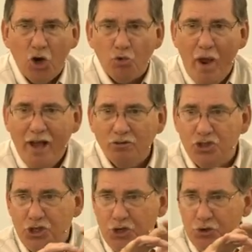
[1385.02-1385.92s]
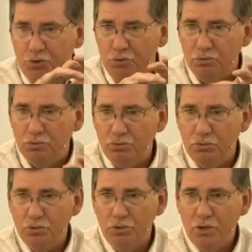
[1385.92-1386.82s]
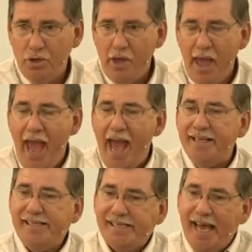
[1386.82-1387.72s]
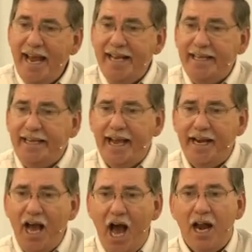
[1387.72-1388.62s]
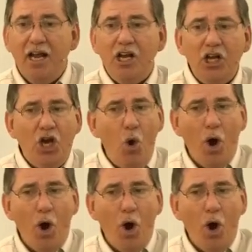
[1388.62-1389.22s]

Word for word: around you. And Satan cannot go